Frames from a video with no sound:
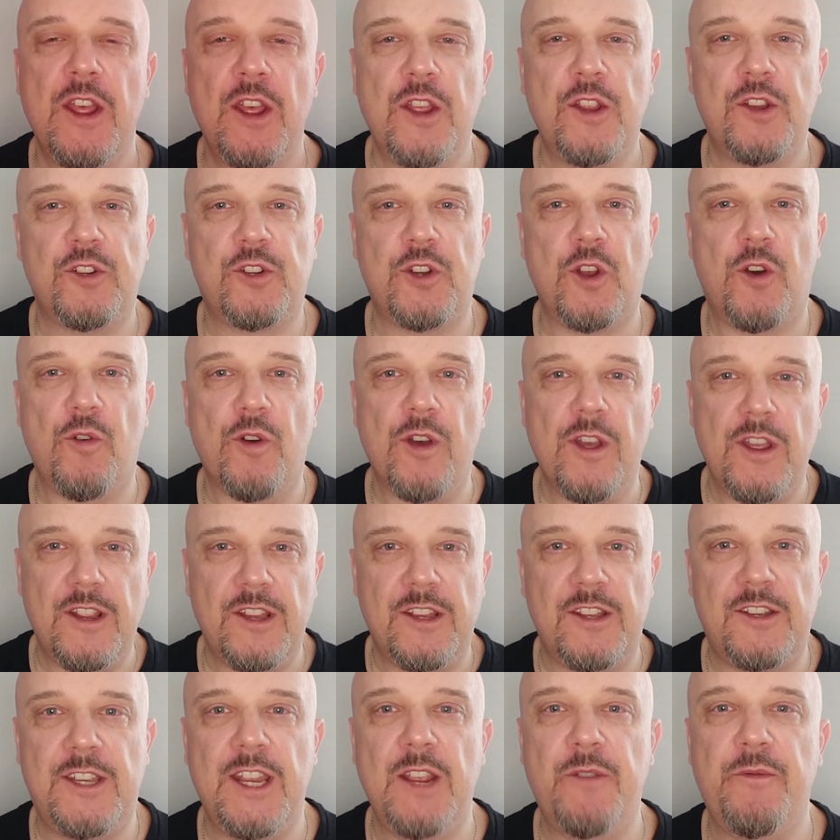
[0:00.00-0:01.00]
So
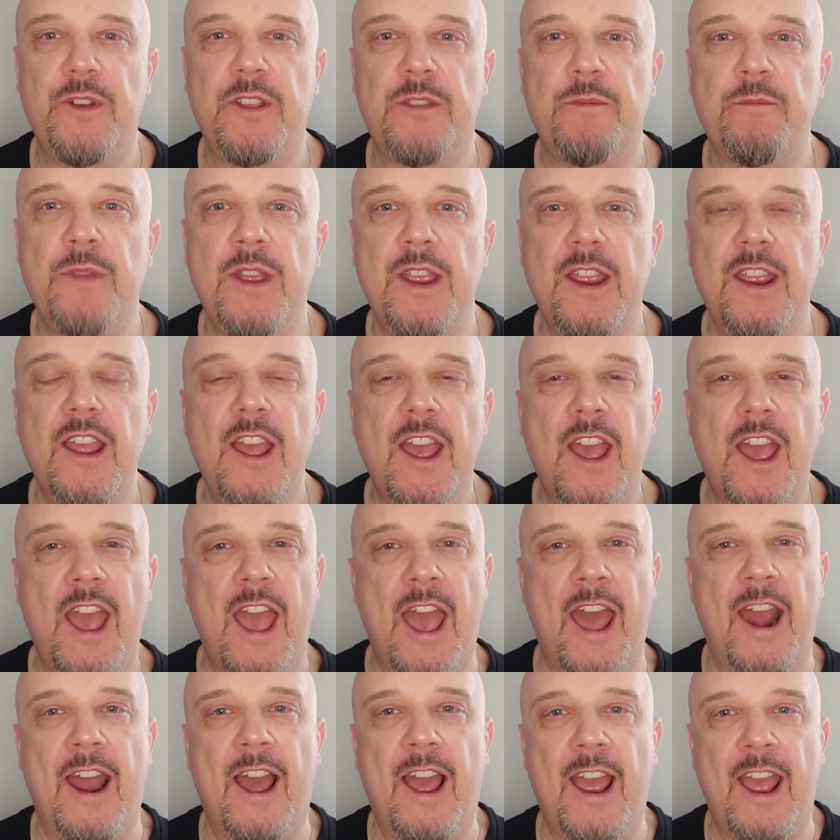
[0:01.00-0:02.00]
stick with me,
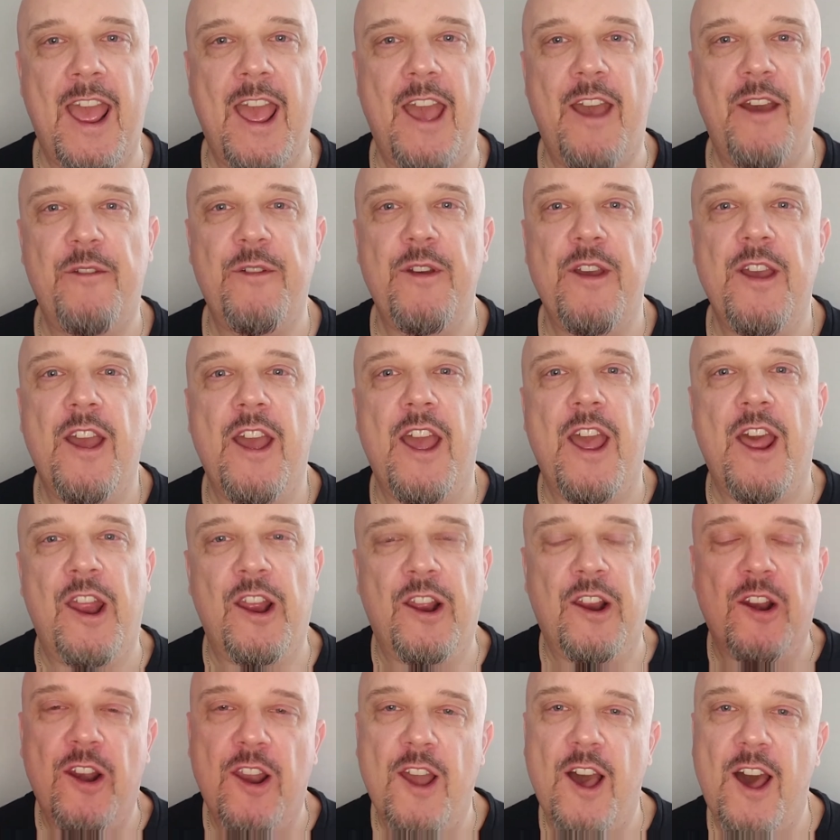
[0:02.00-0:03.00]
and I have a
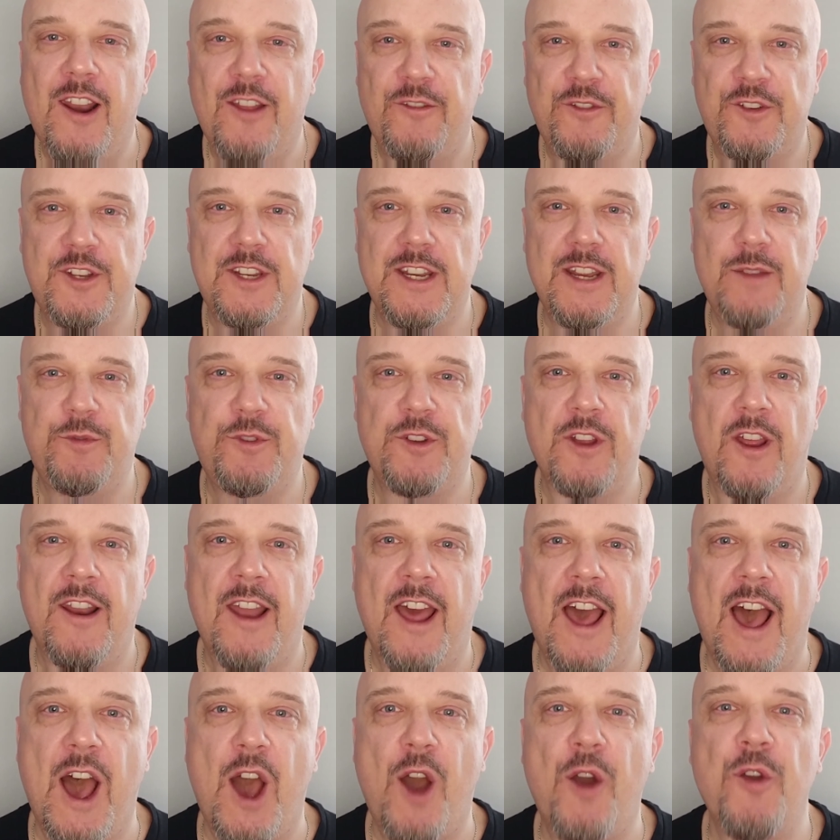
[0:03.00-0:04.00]
lot of tips on
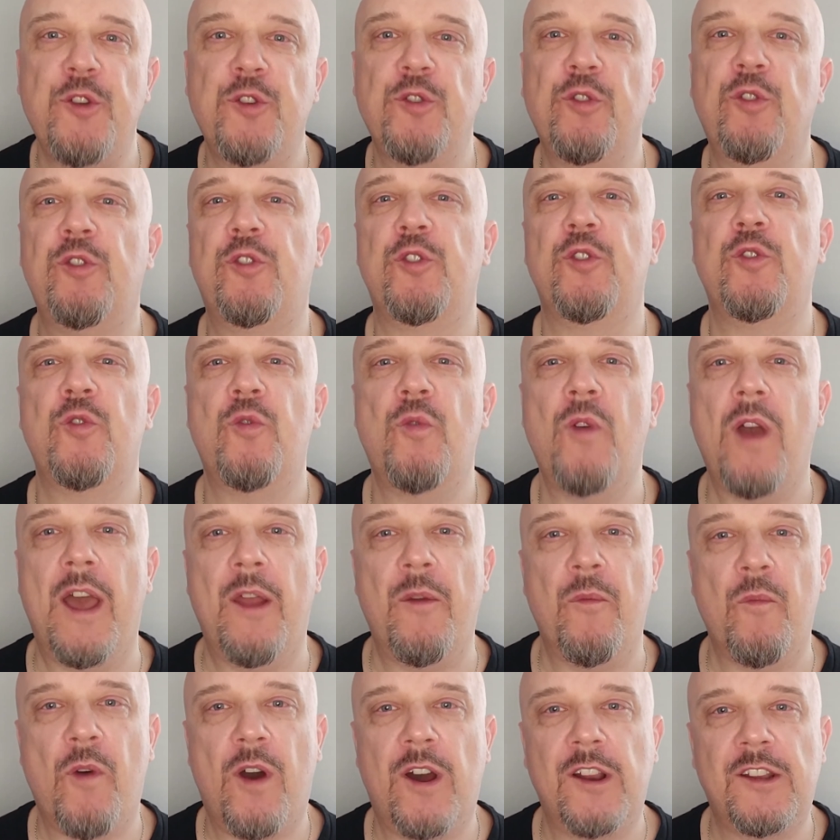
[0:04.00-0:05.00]
how you do
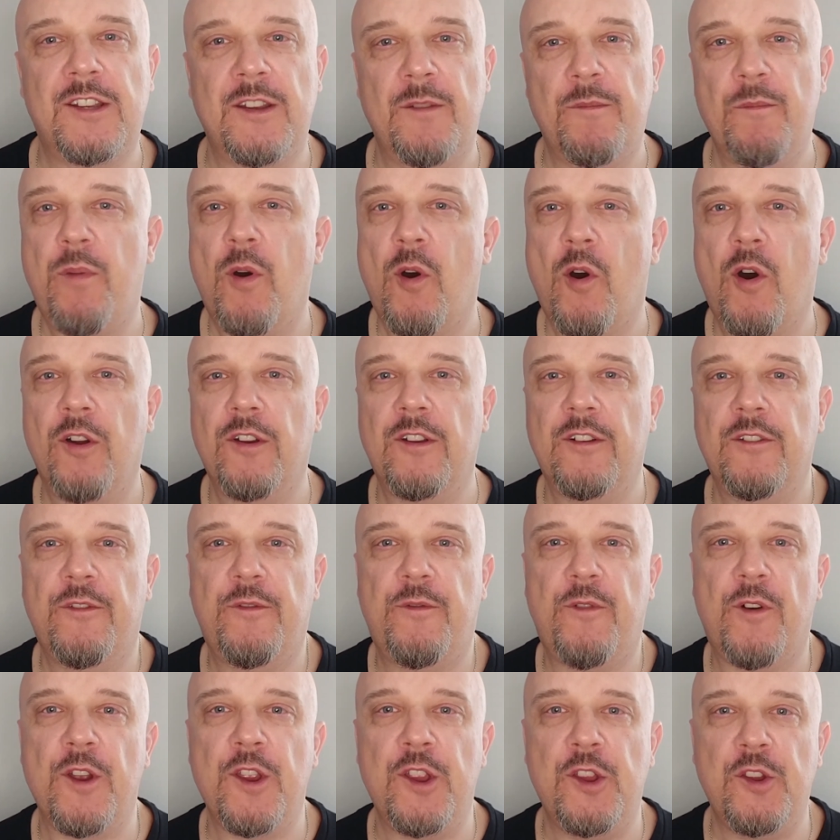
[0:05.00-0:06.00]
and what's important
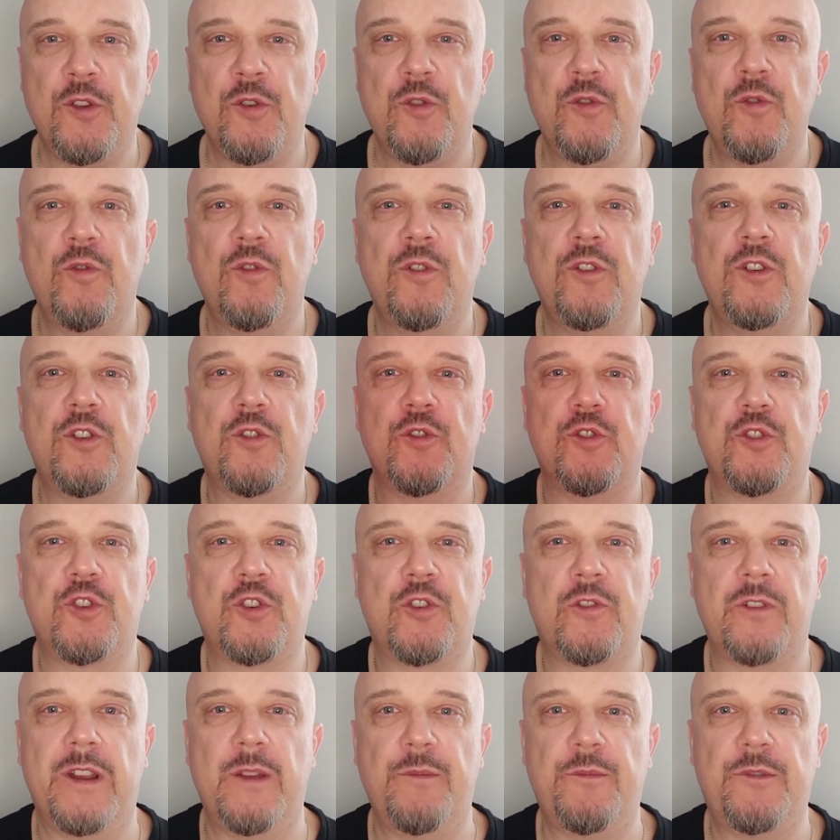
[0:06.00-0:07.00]
for you to
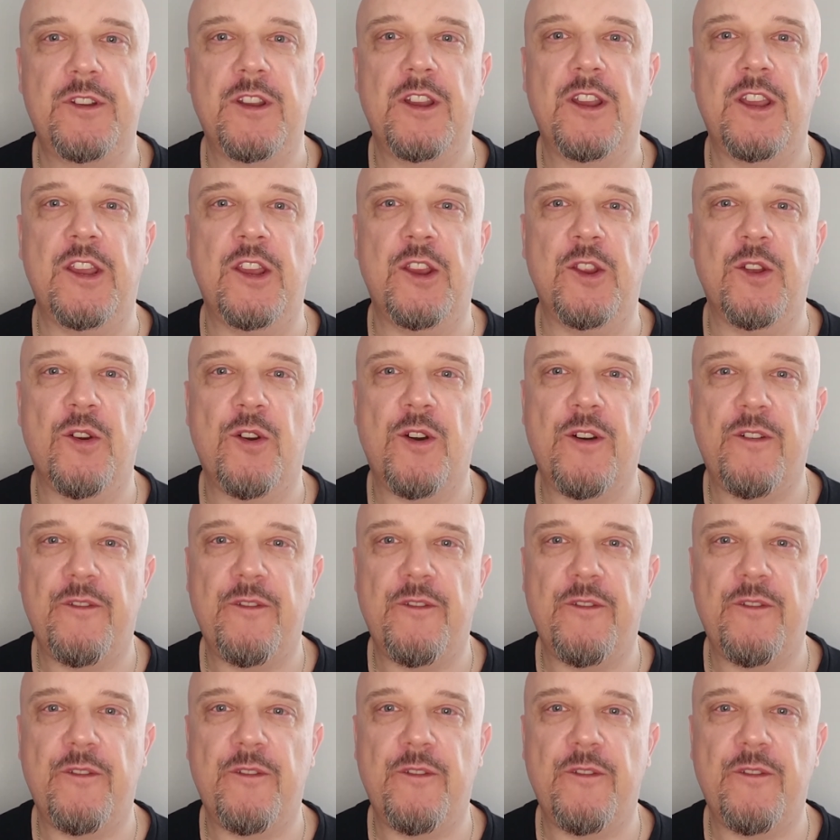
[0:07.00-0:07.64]
script your